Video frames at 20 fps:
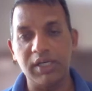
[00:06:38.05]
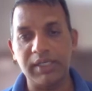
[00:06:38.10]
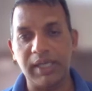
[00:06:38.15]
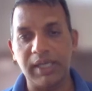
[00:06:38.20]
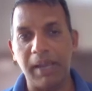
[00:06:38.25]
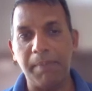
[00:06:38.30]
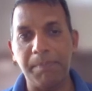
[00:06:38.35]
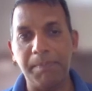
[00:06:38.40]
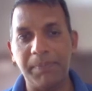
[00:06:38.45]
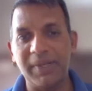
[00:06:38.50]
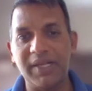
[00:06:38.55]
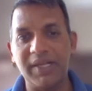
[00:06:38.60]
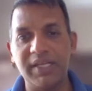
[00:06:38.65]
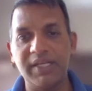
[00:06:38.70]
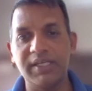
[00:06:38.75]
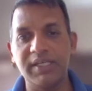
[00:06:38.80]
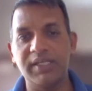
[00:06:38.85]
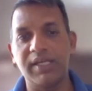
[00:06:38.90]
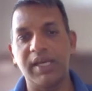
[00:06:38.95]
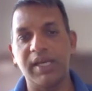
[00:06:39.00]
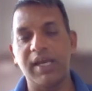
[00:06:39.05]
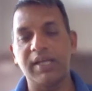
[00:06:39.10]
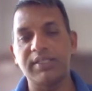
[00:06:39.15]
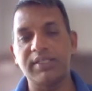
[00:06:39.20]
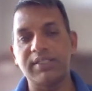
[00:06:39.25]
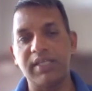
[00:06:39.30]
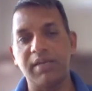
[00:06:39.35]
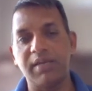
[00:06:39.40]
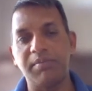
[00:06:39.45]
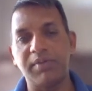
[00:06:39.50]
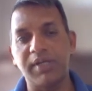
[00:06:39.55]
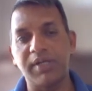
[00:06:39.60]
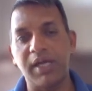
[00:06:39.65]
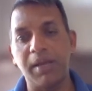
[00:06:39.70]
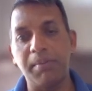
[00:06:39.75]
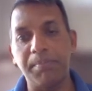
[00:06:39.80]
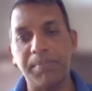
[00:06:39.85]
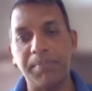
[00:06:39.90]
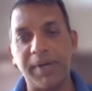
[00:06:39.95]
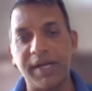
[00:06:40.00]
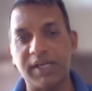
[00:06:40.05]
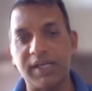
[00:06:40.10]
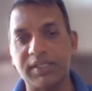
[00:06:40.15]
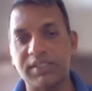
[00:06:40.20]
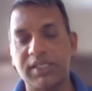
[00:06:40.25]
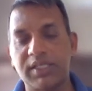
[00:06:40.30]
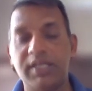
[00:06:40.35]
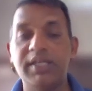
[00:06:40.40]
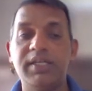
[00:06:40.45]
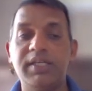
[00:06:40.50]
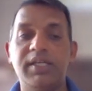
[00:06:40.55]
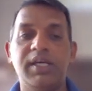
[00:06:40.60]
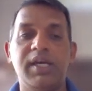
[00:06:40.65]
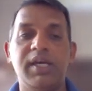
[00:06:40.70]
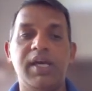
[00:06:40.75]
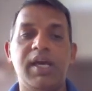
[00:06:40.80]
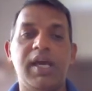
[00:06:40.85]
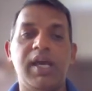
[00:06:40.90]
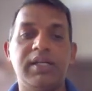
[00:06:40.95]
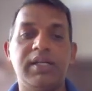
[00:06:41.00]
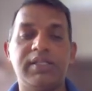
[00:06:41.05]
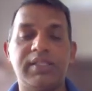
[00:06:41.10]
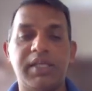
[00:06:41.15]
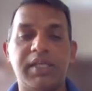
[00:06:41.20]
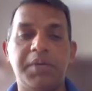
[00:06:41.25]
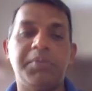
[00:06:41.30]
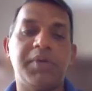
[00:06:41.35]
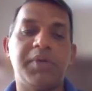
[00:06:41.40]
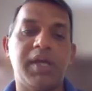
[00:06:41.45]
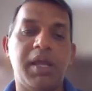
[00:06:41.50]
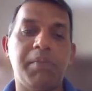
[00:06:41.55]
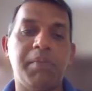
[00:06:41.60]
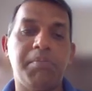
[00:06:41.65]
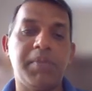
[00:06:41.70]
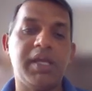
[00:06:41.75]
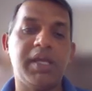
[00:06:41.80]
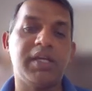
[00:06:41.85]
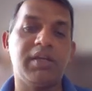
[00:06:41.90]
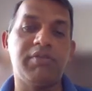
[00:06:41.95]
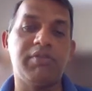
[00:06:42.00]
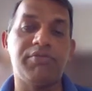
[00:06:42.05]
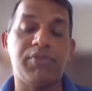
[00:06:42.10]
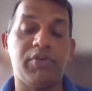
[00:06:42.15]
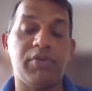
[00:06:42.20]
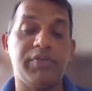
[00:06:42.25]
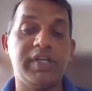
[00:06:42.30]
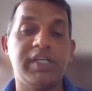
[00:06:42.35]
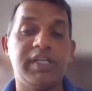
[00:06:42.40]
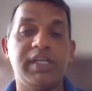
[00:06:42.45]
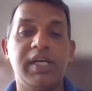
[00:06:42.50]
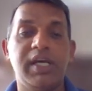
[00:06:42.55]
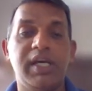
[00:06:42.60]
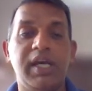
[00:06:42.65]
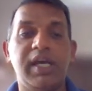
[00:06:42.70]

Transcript: gap filling and same time product selling and same time making profit